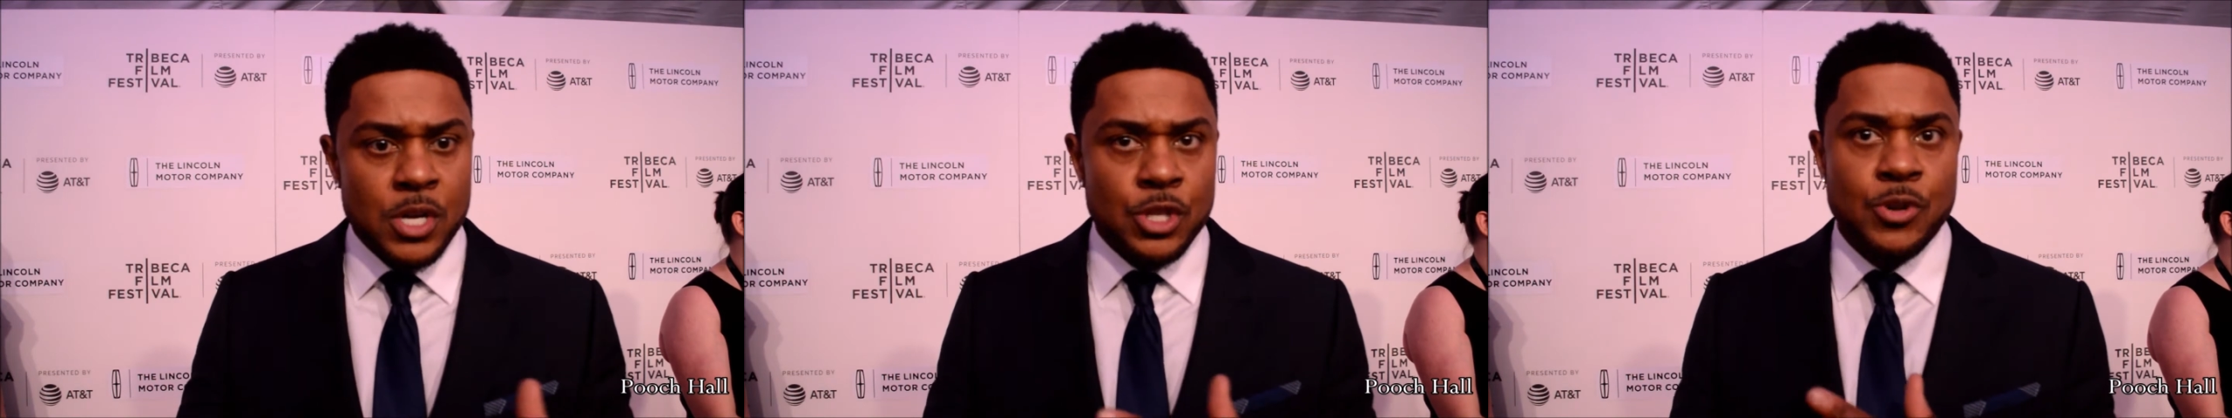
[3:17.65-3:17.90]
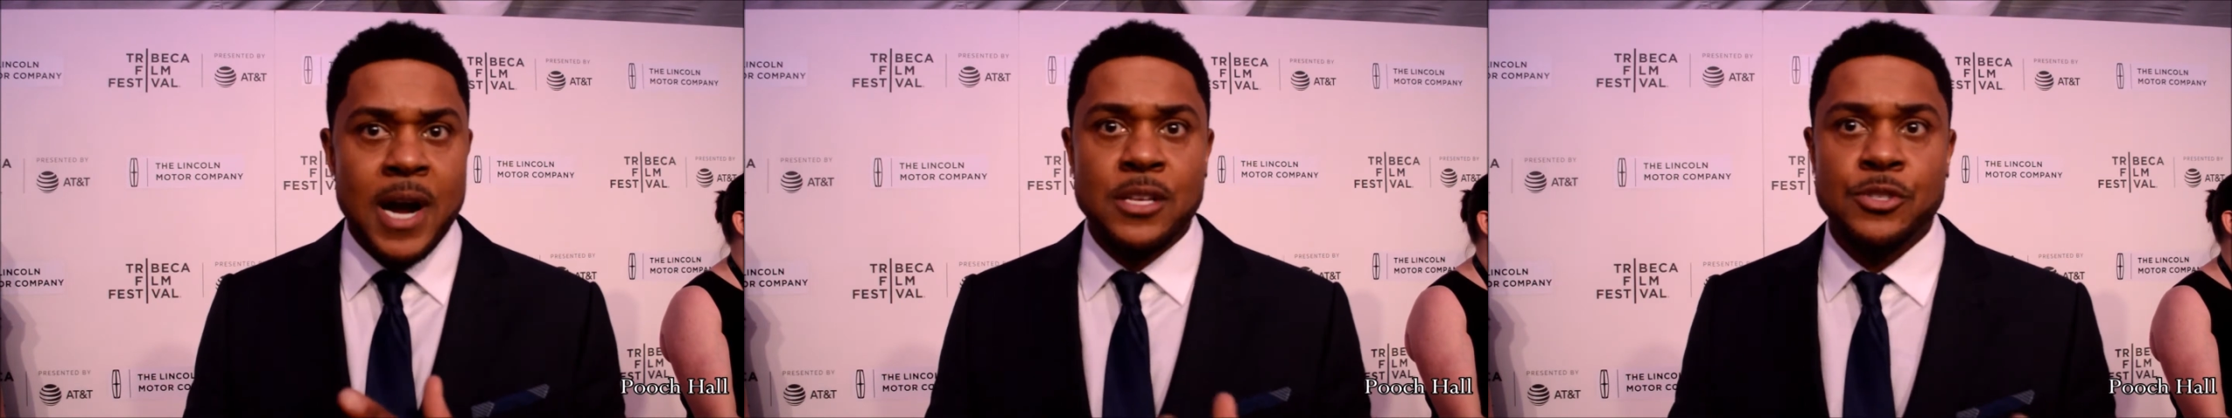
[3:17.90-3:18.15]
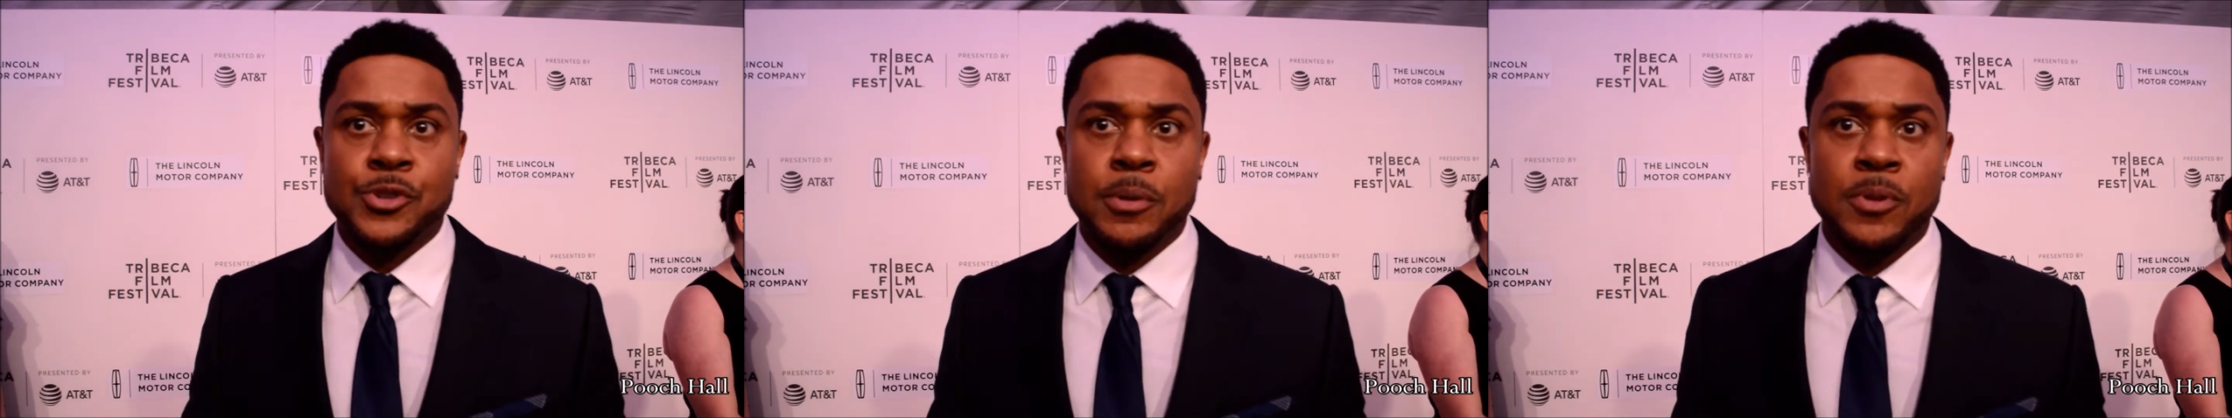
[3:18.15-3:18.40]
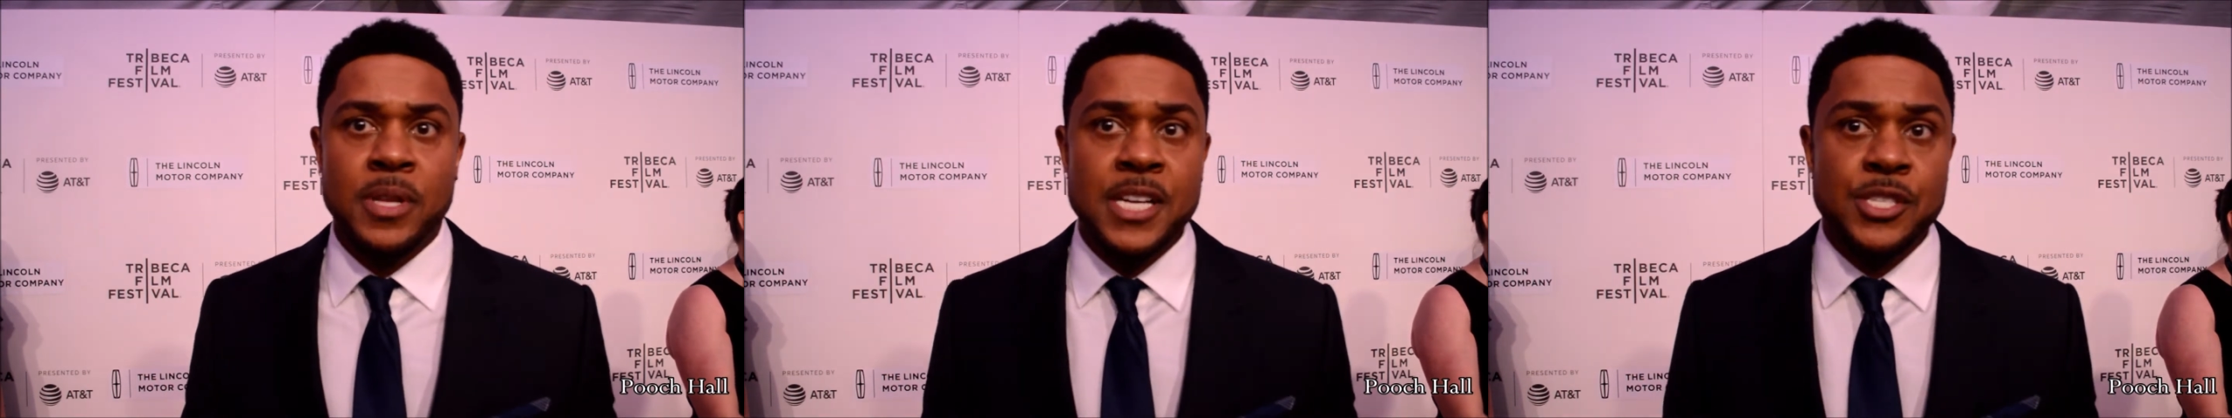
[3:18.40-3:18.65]
trials and
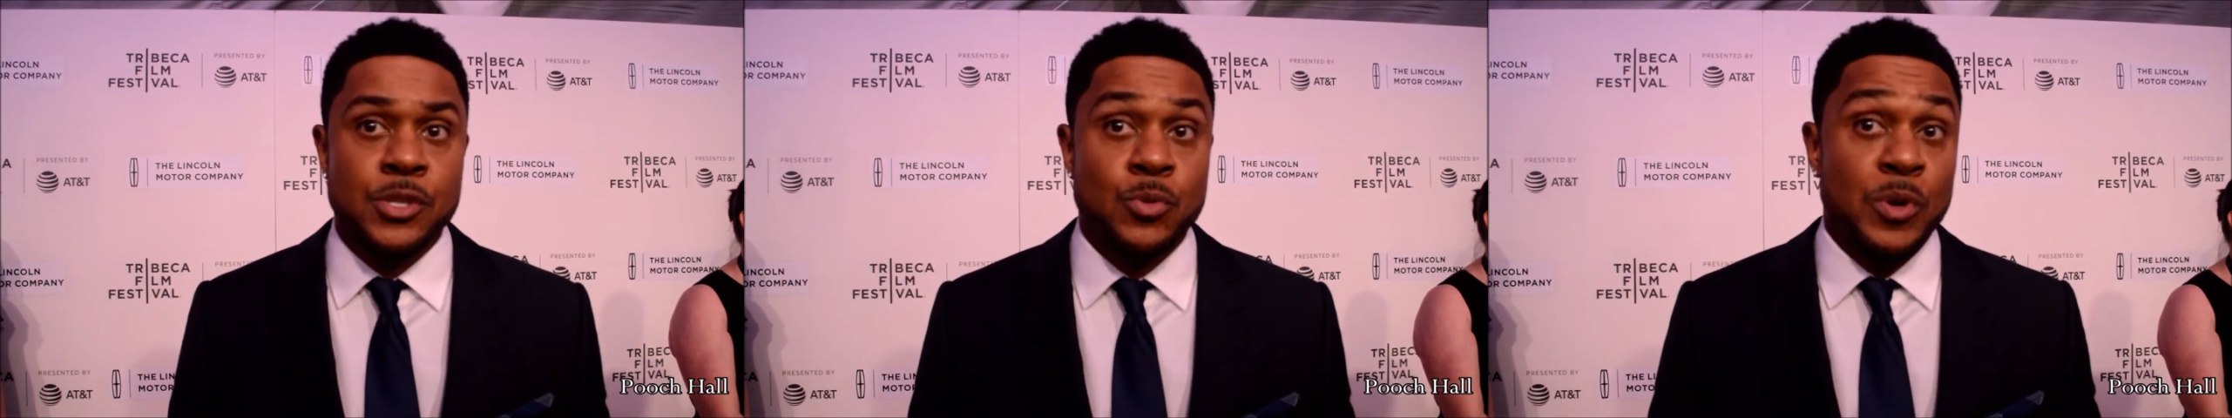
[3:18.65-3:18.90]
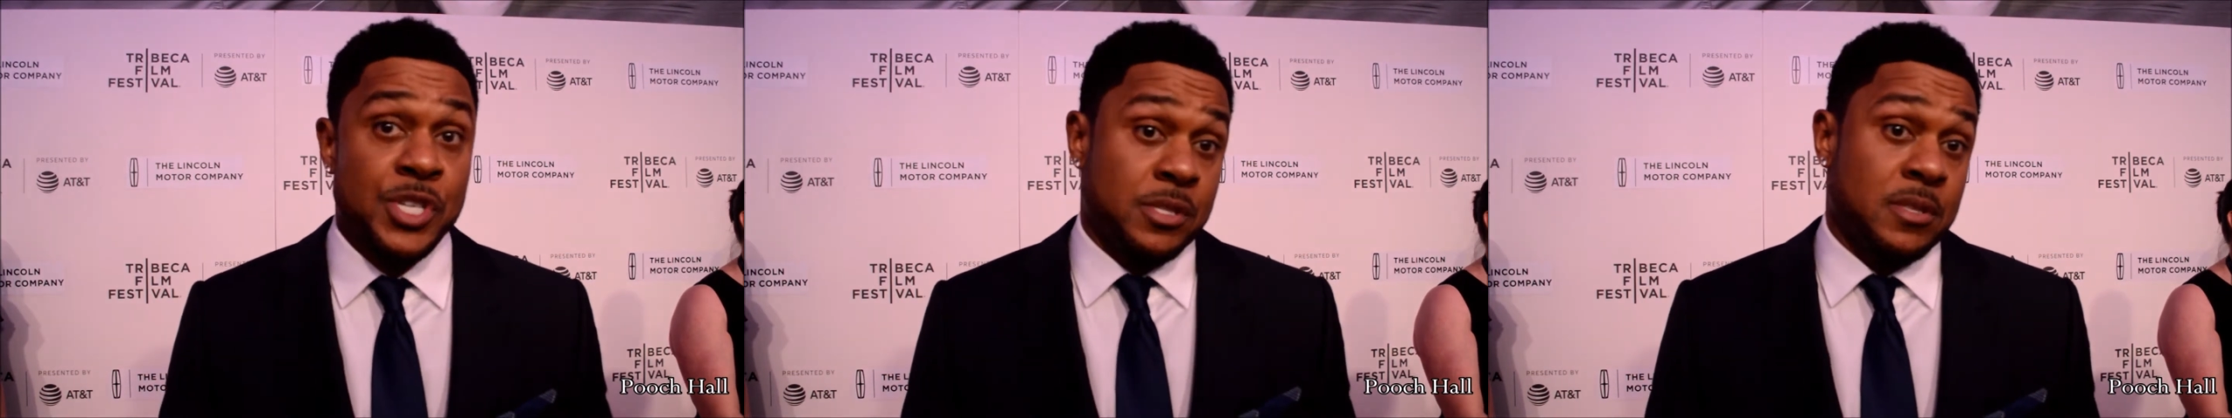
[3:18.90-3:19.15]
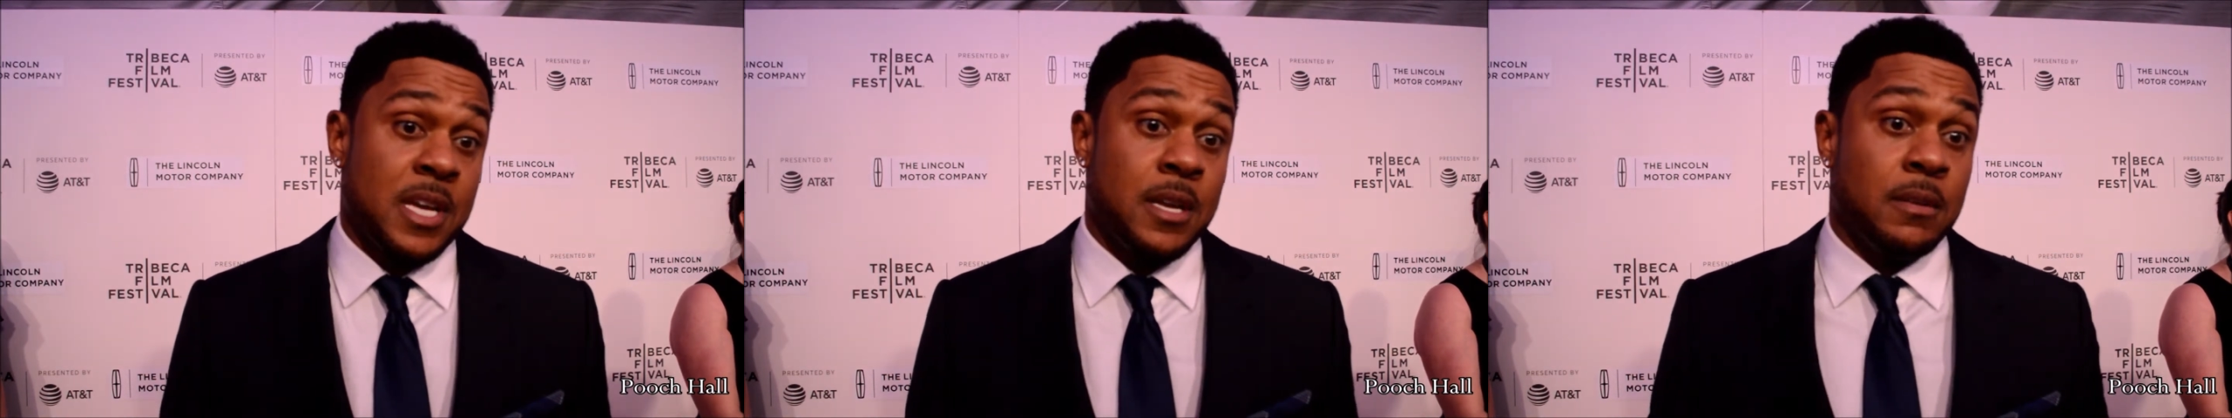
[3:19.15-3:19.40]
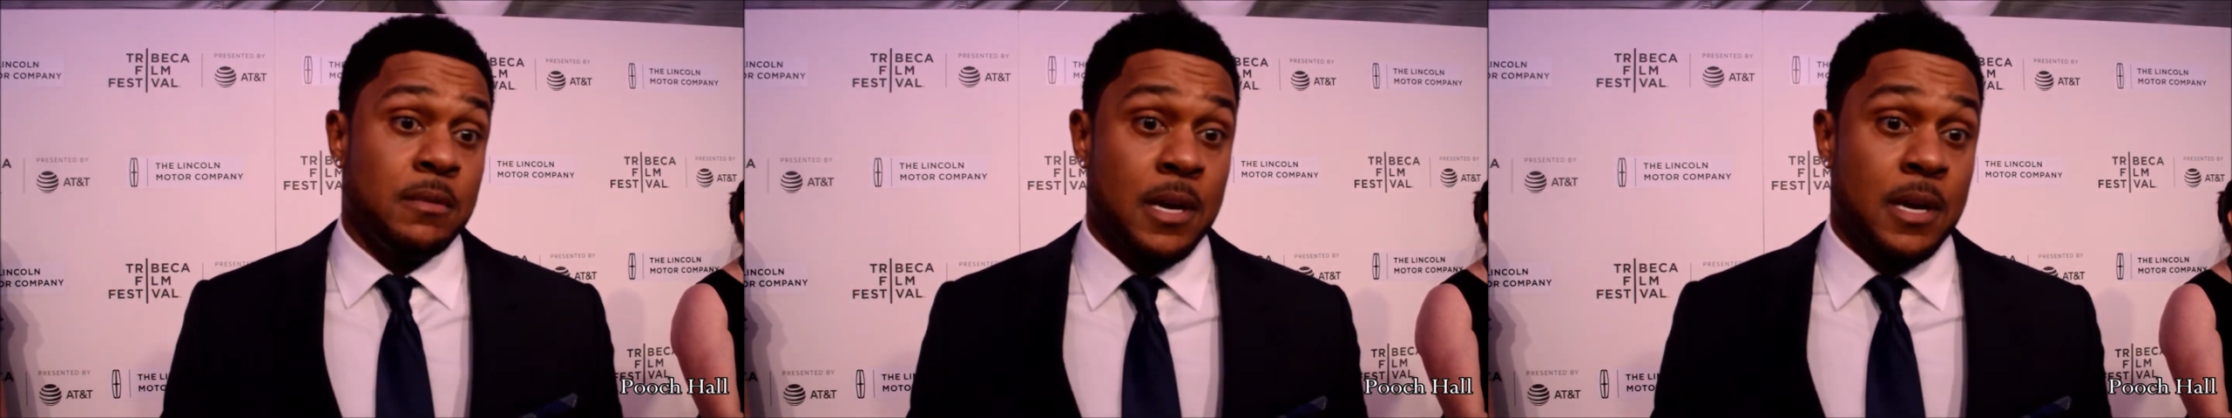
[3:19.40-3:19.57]
tribulations, which then,